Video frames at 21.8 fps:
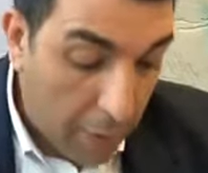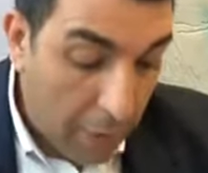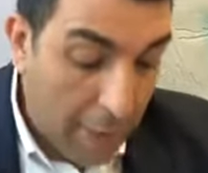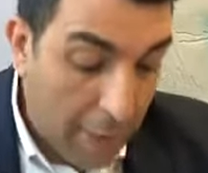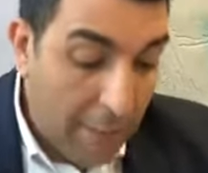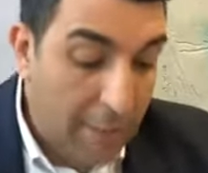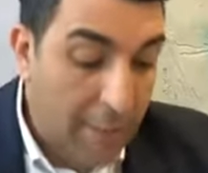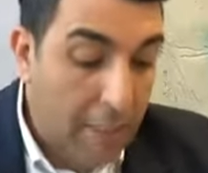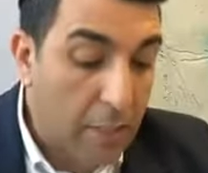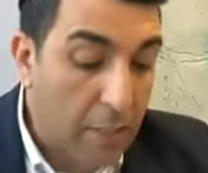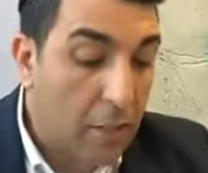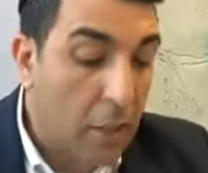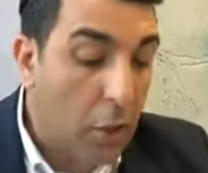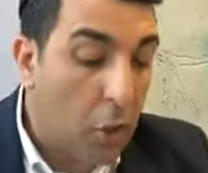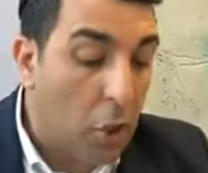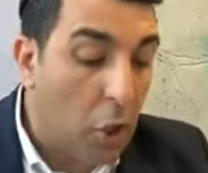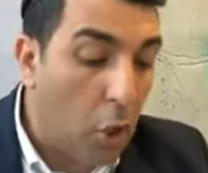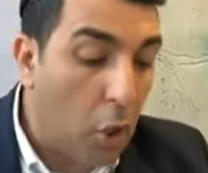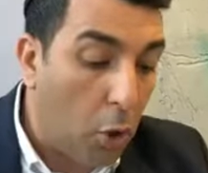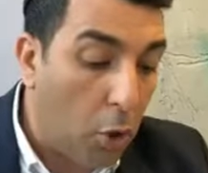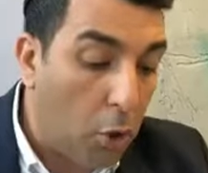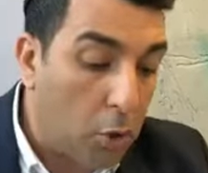He says the
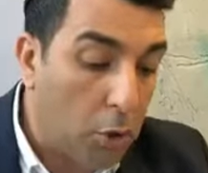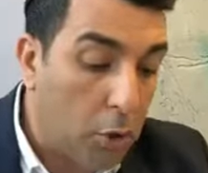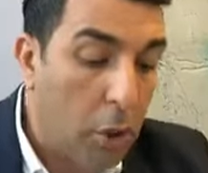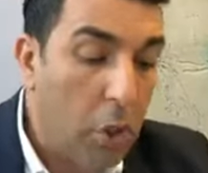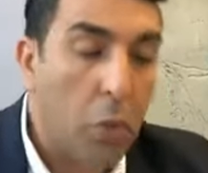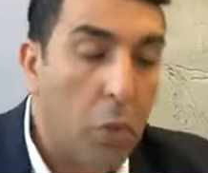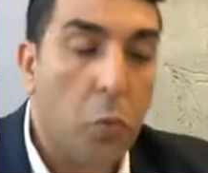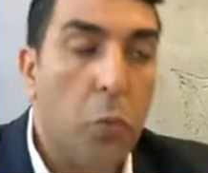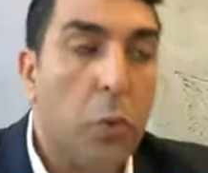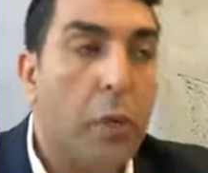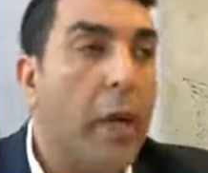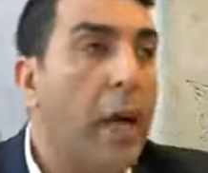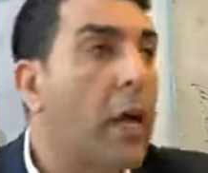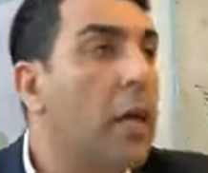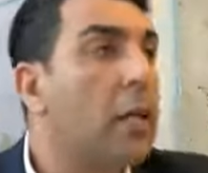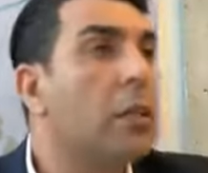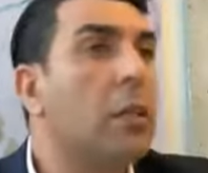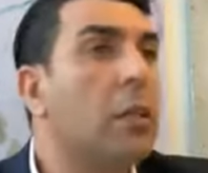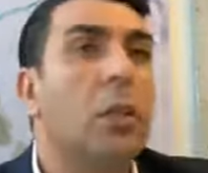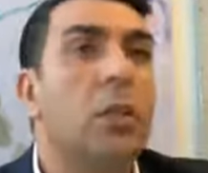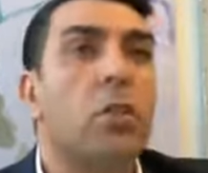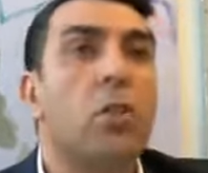gold, we
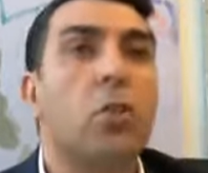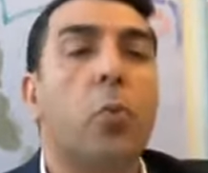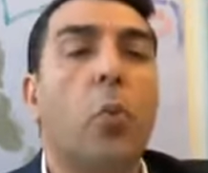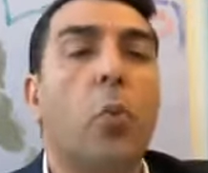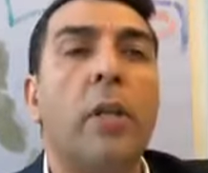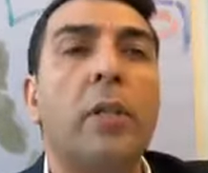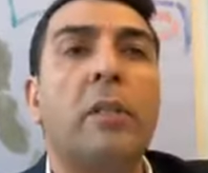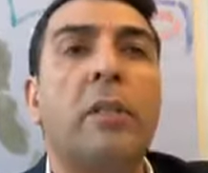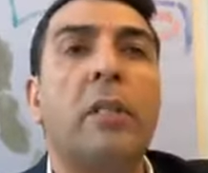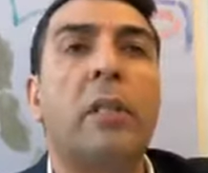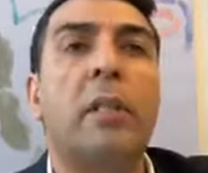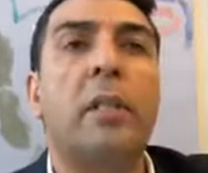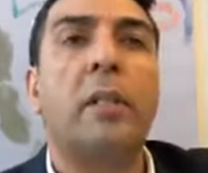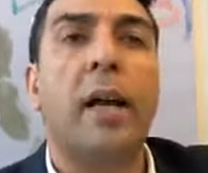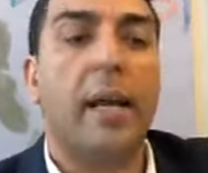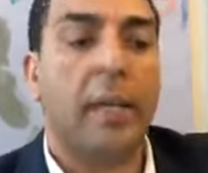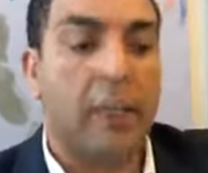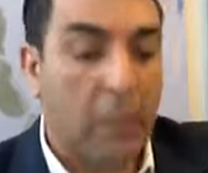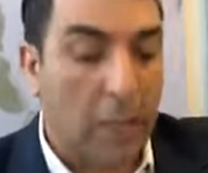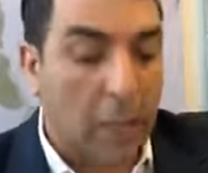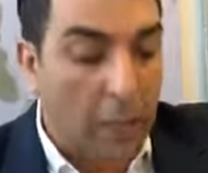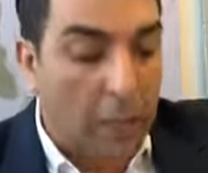had
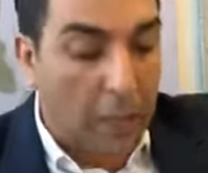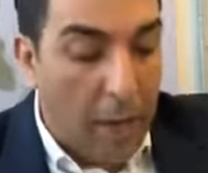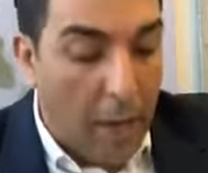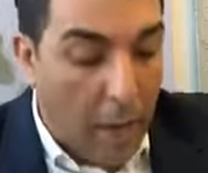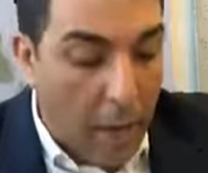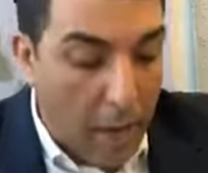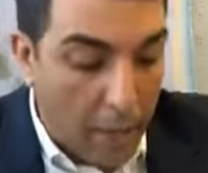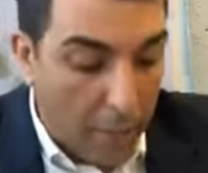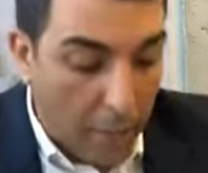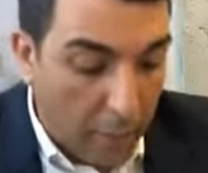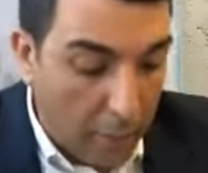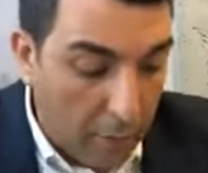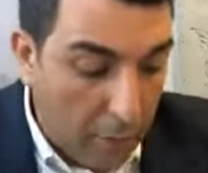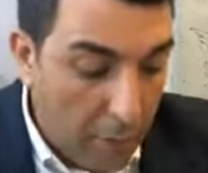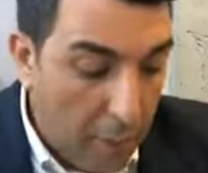29 kikar